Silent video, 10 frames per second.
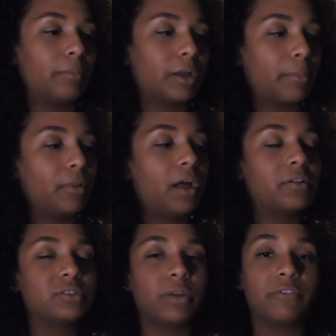a couple
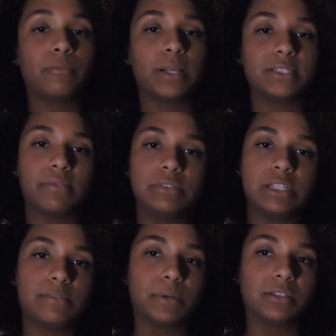hours away from my
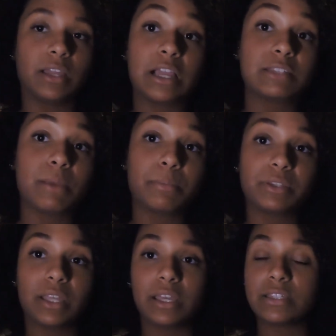17th birthday because my
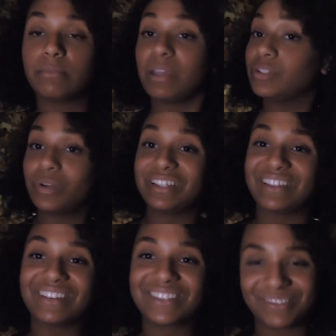birthday is May
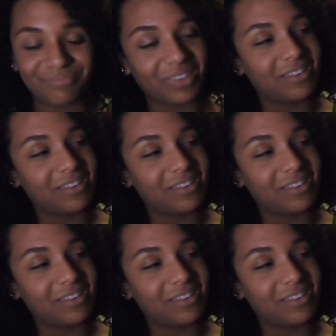26th.